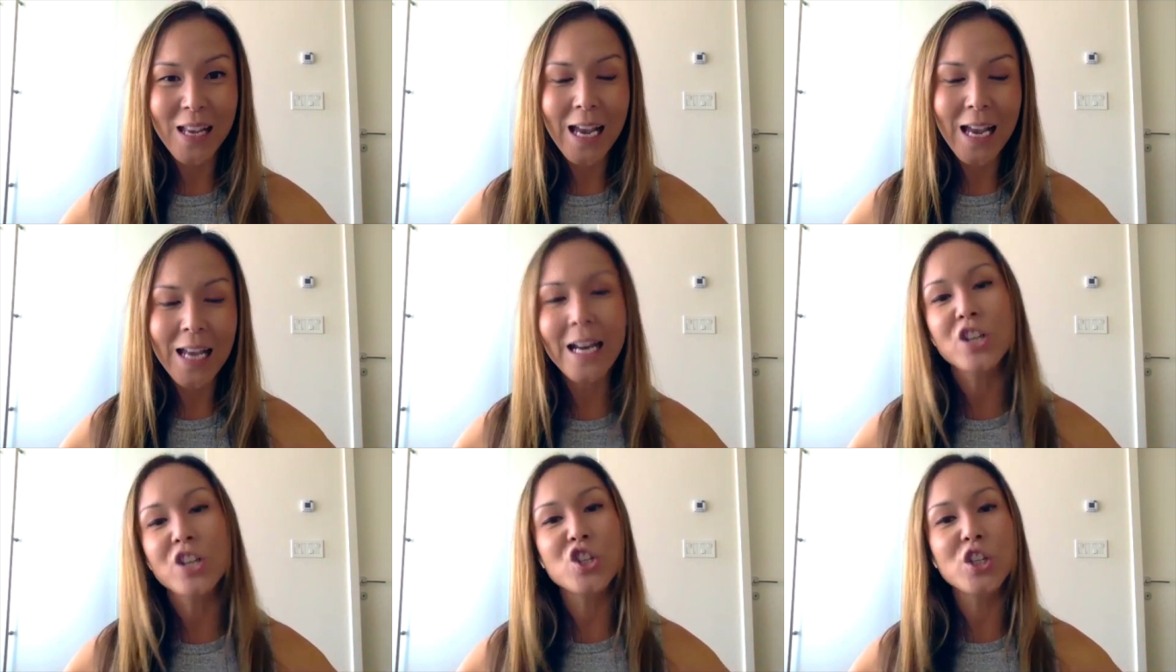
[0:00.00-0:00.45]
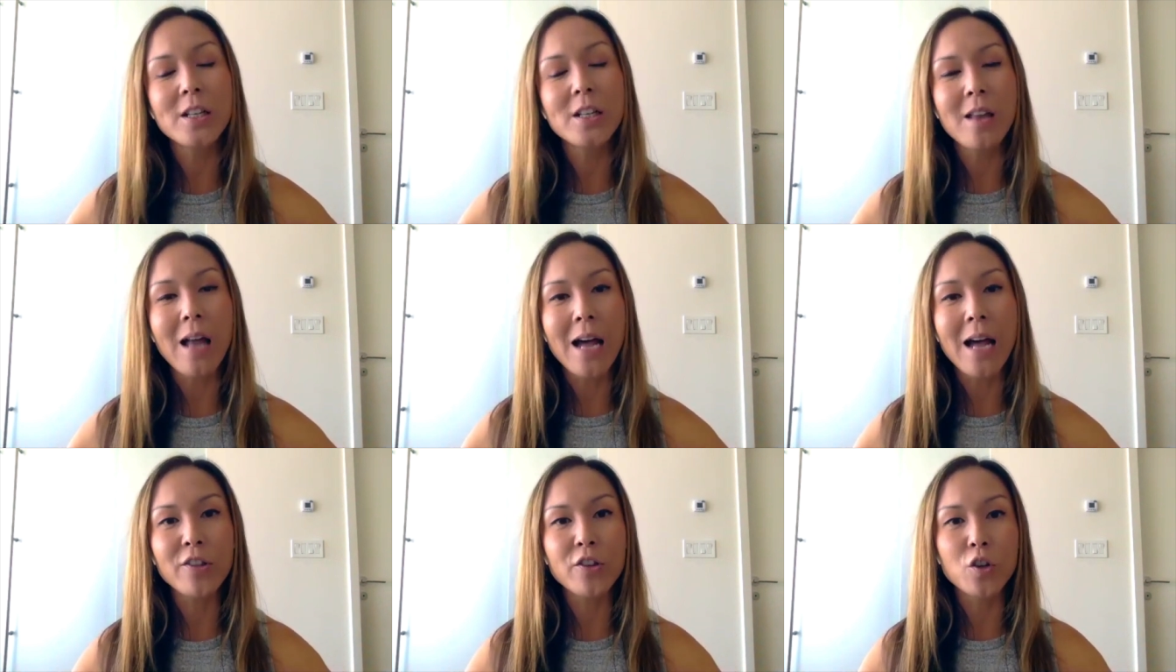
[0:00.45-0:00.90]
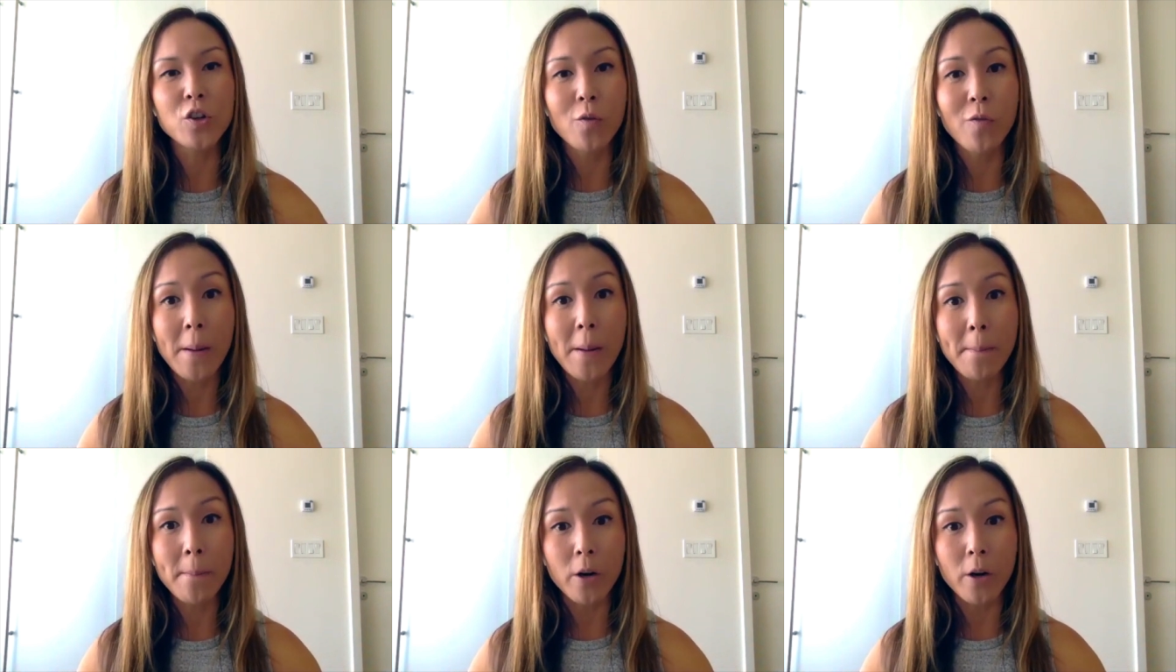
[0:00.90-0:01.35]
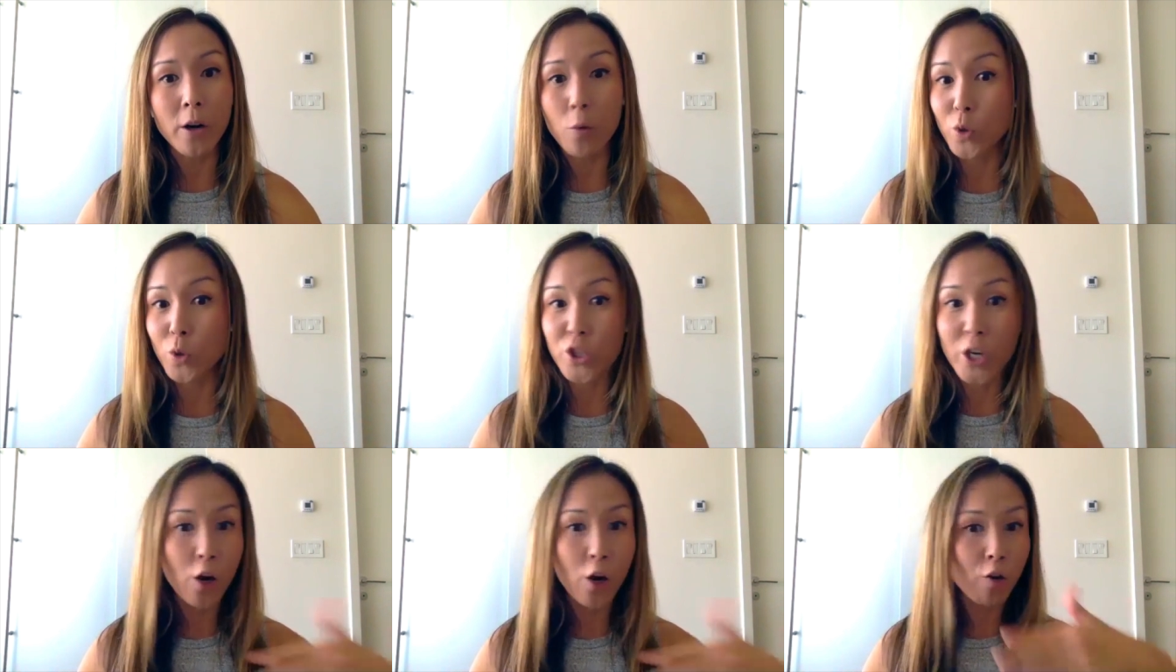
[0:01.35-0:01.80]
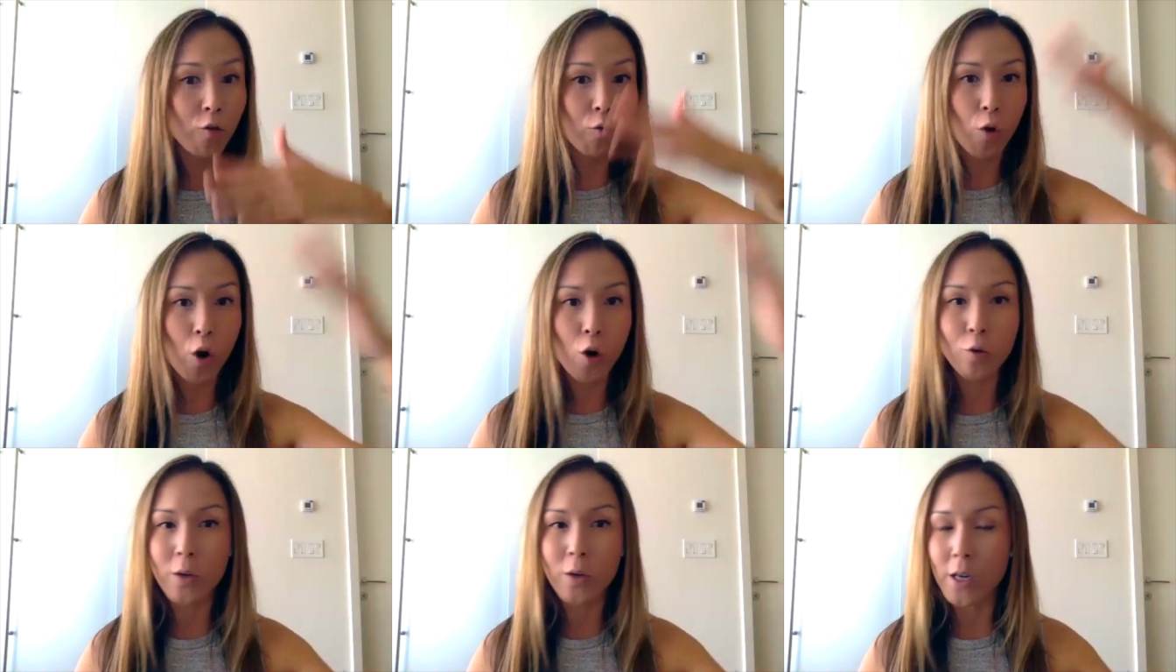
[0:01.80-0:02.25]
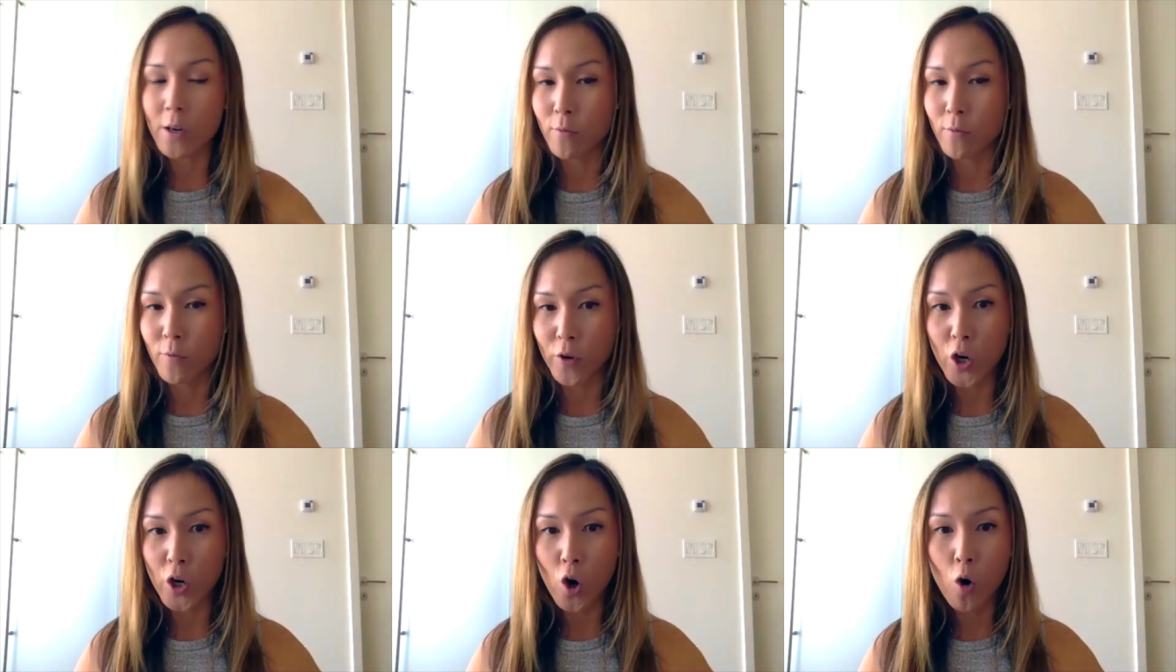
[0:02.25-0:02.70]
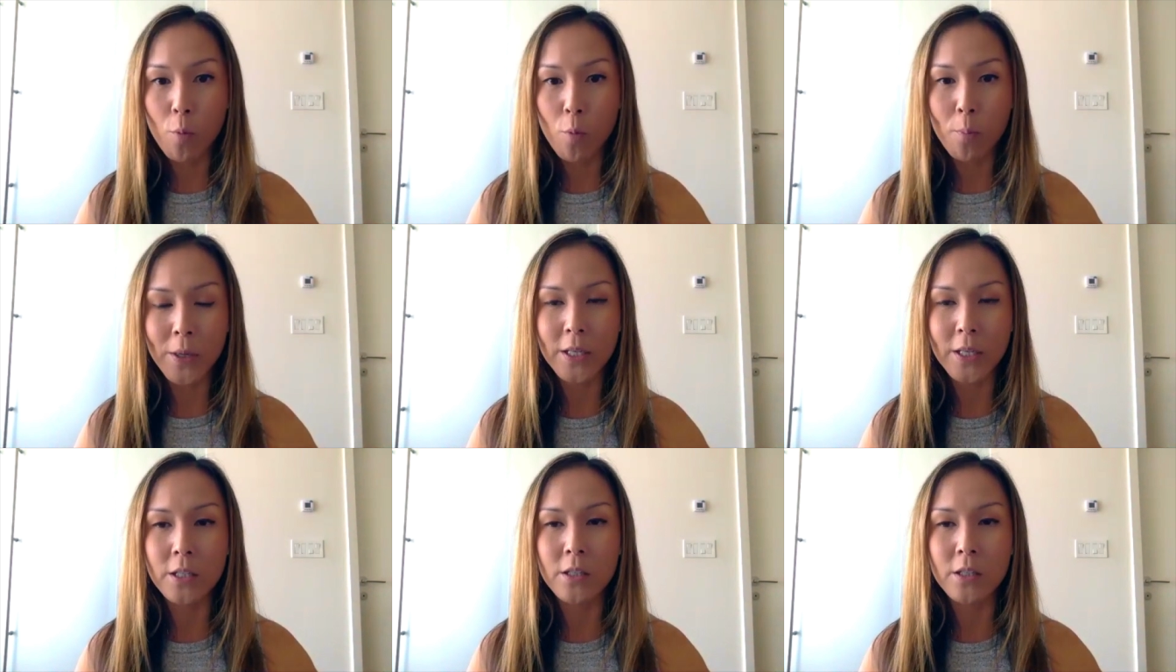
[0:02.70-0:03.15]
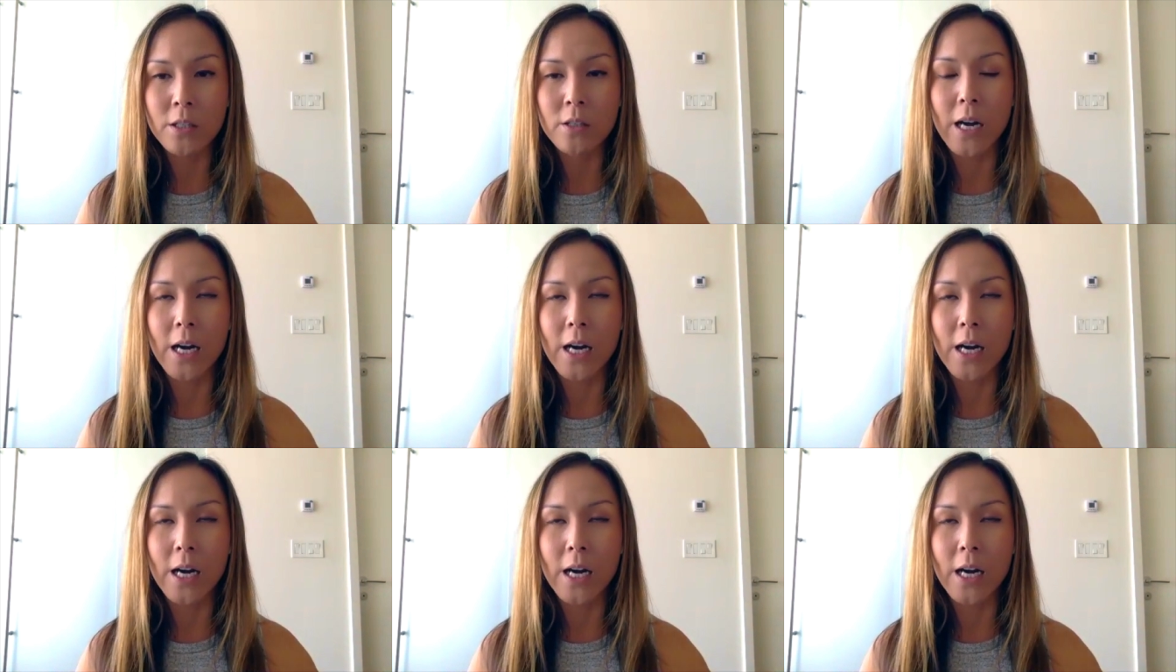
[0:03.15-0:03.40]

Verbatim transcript: And actually last November, which I wrote a very open